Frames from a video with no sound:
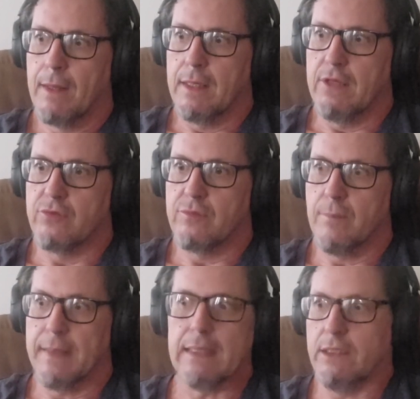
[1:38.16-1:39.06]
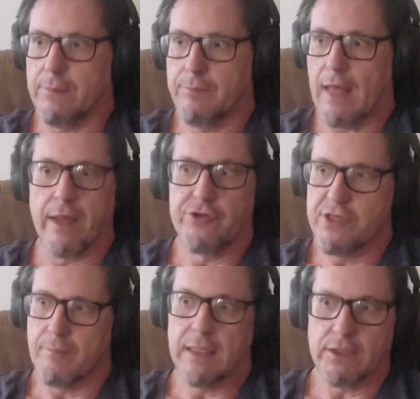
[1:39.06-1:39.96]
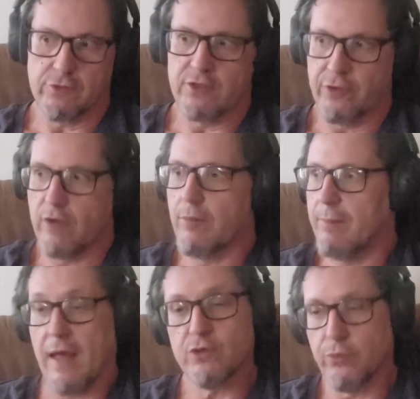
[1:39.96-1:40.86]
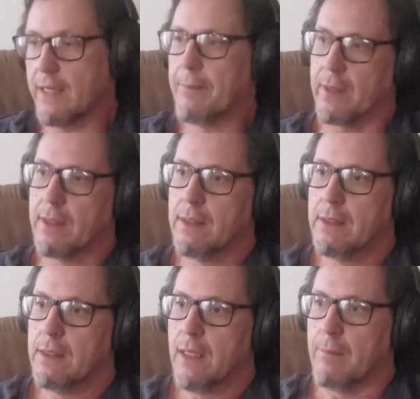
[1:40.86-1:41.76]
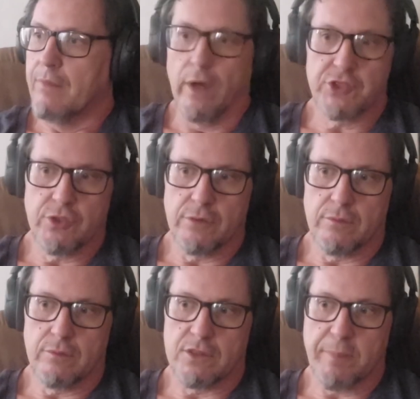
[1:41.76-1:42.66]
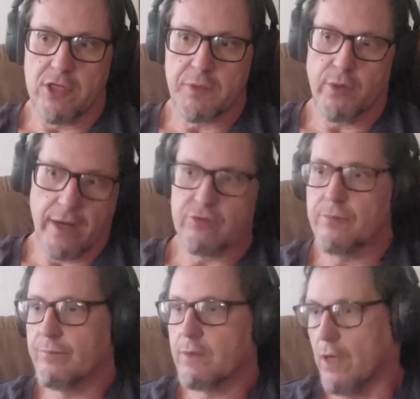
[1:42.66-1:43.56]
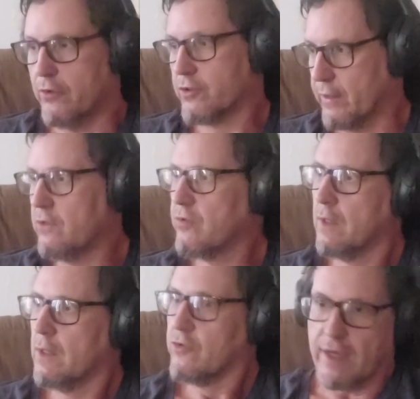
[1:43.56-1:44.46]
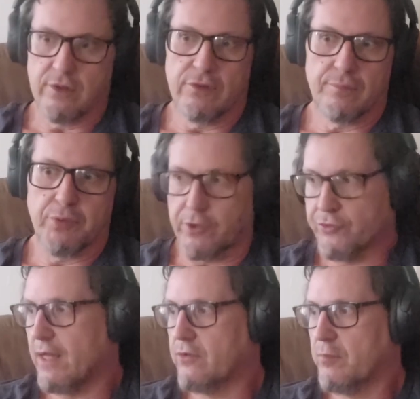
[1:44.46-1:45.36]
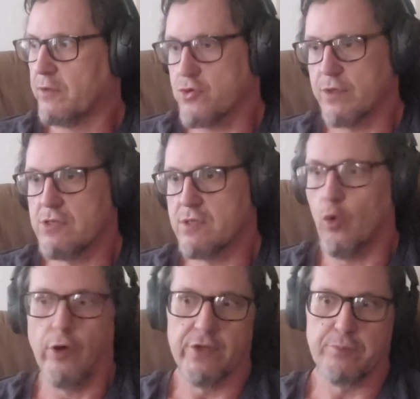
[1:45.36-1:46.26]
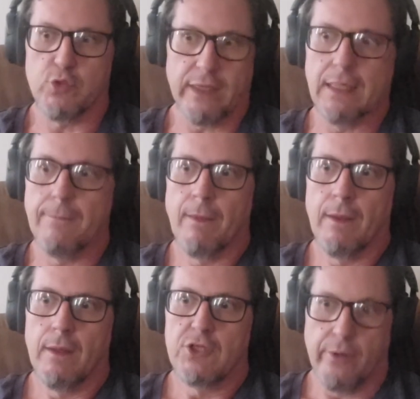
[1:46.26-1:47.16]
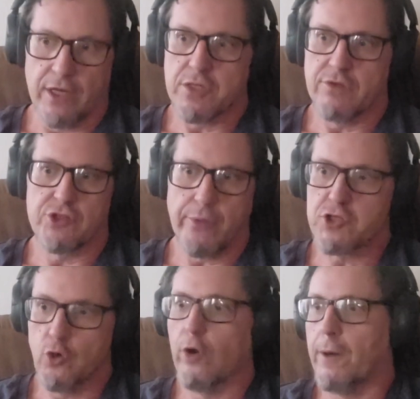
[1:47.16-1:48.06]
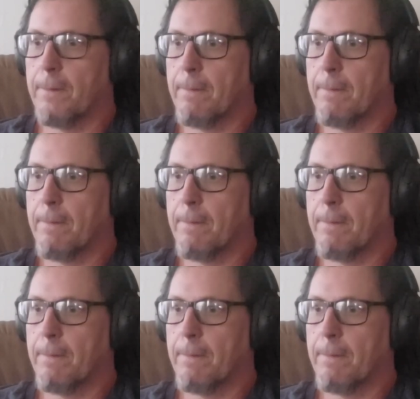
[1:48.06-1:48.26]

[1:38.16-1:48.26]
it is immediately, that energy is immediately transferred away from them. And that's what's really happening. They want you to disparage between race, colors, creeds, sexes, political stances, but the truth is the war is between generations. It's a generational war.